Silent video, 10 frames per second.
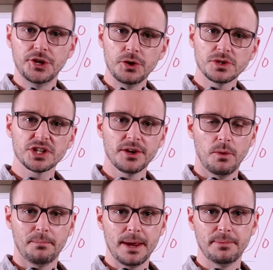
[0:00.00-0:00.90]
usually
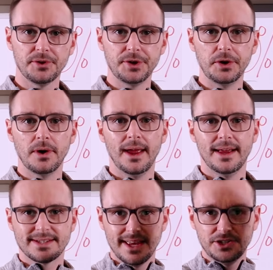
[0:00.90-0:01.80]
what people do
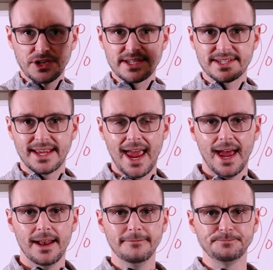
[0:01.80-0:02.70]
is they just
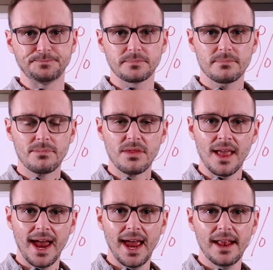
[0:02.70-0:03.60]
scan
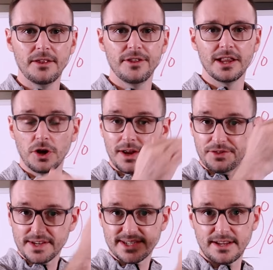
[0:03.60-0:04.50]
and they look
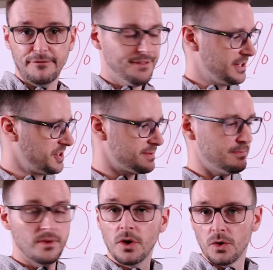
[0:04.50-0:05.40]
at the stuff that's just
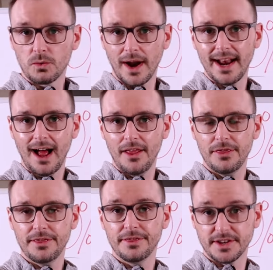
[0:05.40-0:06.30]
right
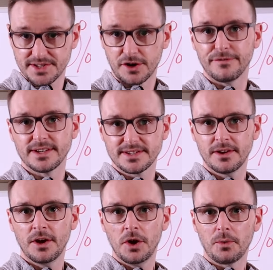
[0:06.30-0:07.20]
on the
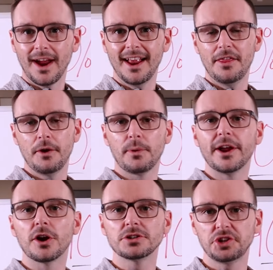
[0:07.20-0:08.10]
surface, right? And they
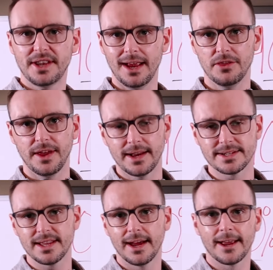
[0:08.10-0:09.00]
regurgitate
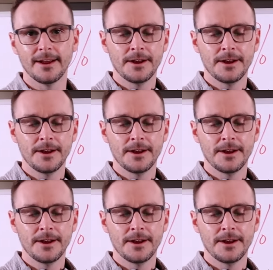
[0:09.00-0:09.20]
things like,